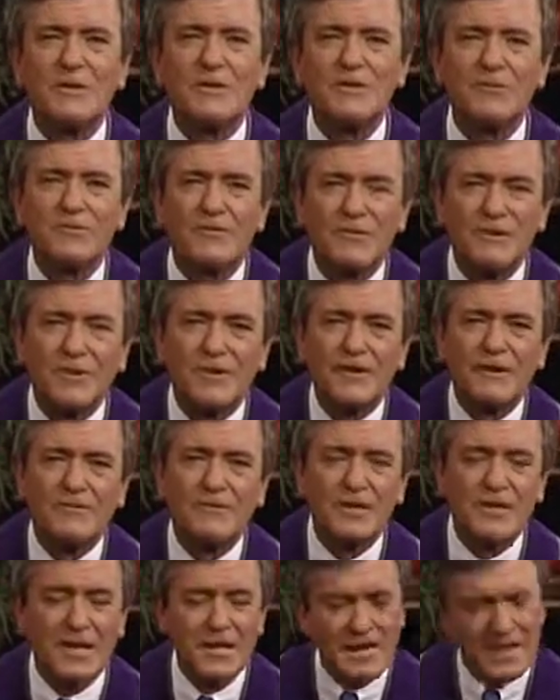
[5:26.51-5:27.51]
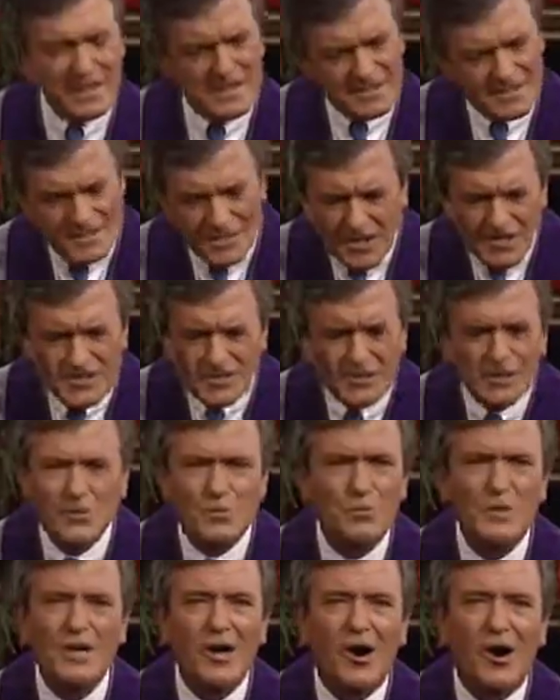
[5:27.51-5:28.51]
and forgiven just
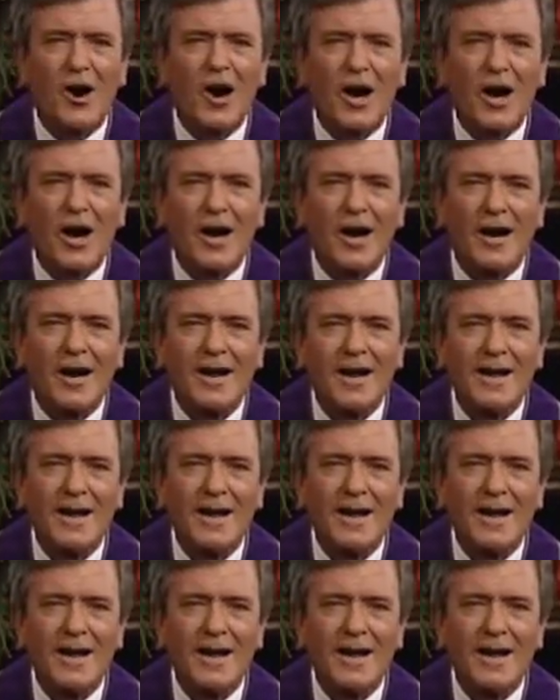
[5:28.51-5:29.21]
as we are.